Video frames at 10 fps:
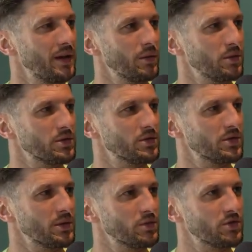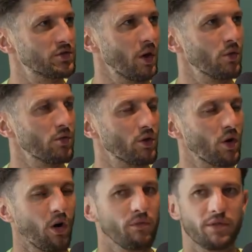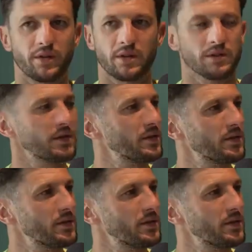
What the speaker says: He was so confident.